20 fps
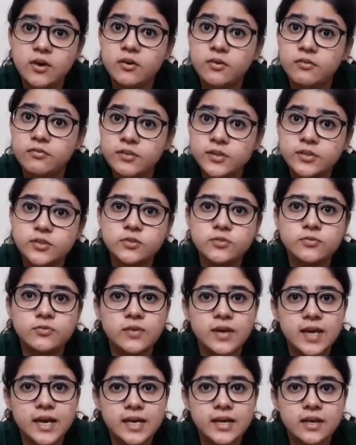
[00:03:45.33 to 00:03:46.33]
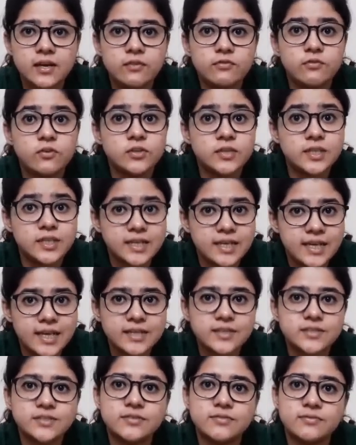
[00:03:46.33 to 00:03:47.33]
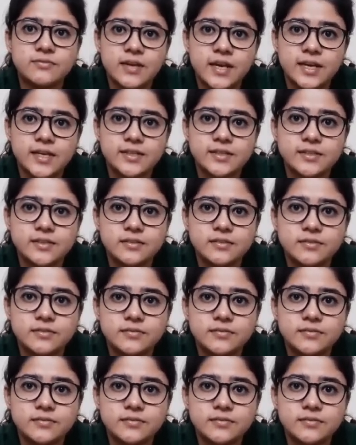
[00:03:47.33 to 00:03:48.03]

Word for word: fit to fly for the next flight.